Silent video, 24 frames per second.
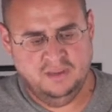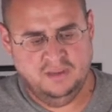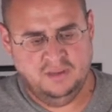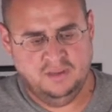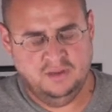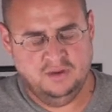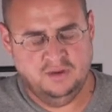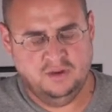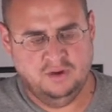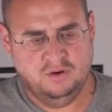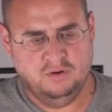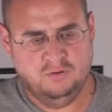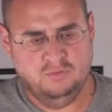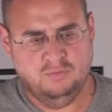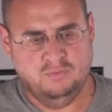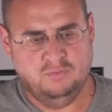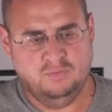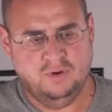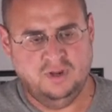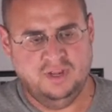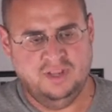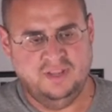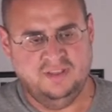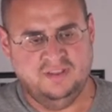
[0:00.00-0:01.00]

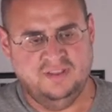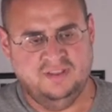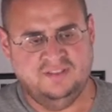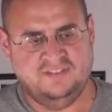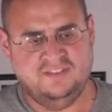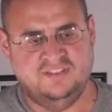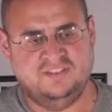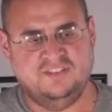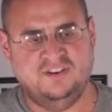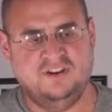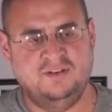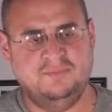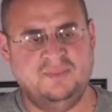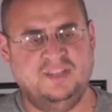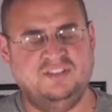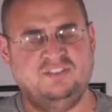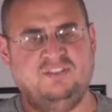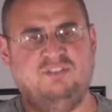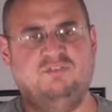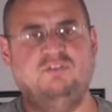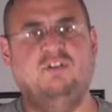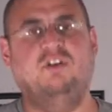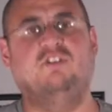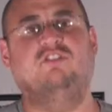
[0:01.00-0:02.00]
it's a term
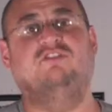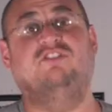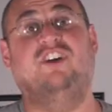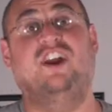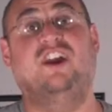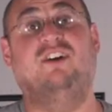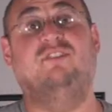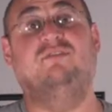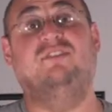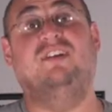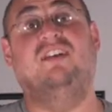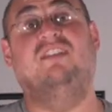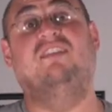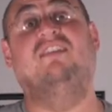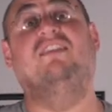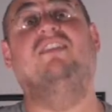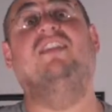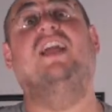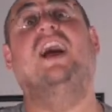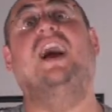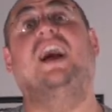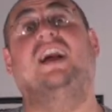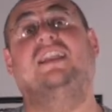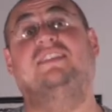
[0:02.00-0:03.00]
that's thrown around a
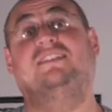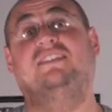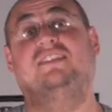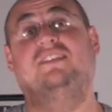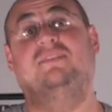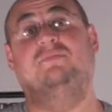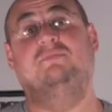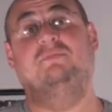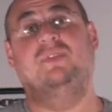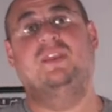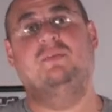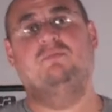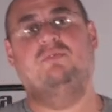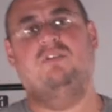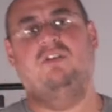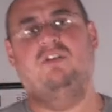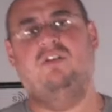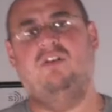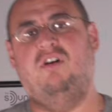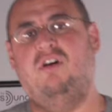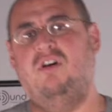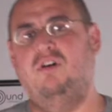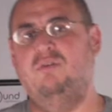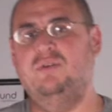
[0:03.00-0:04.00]
lot. People
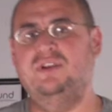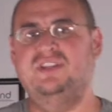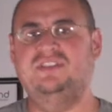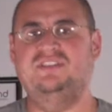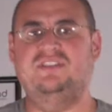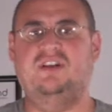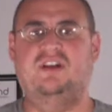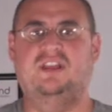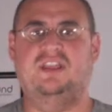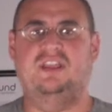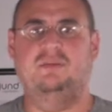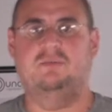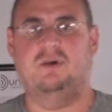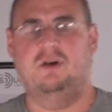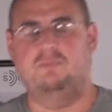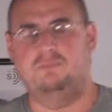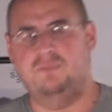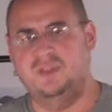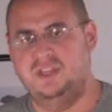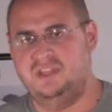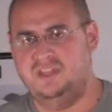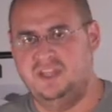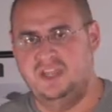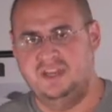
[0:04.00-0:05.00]
are always talking
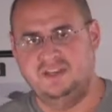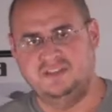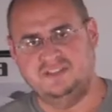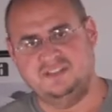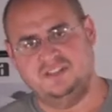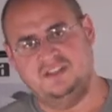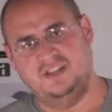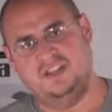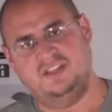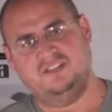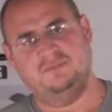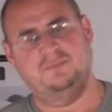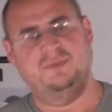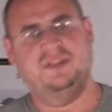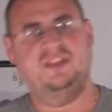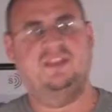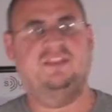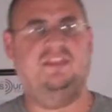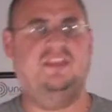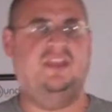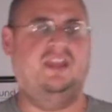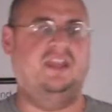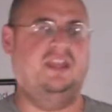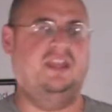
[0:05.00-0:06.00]
about big data is the next
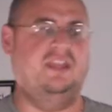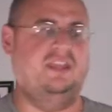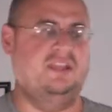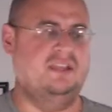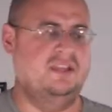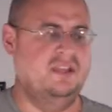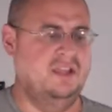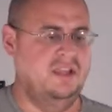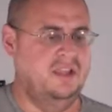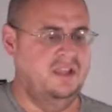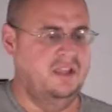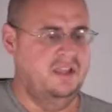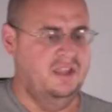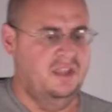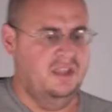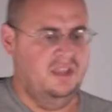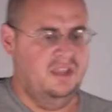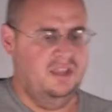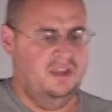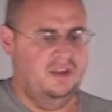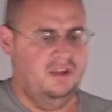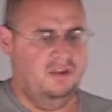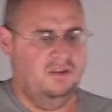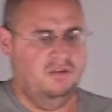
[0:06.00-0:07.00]
big thing,
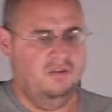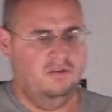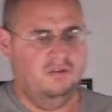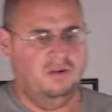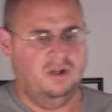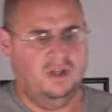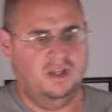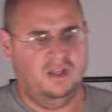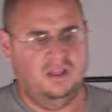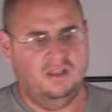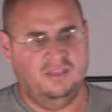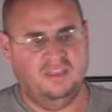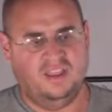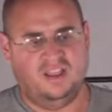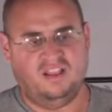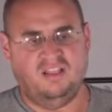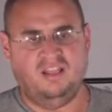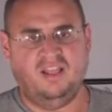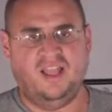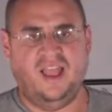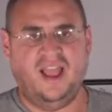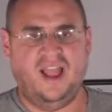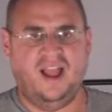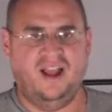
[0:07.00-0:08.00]
the
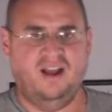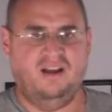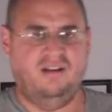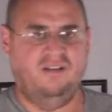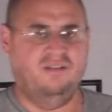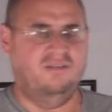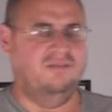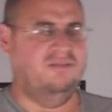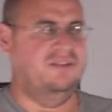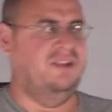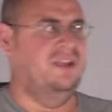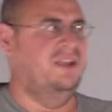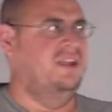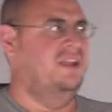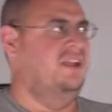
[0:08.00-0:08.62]
cloud,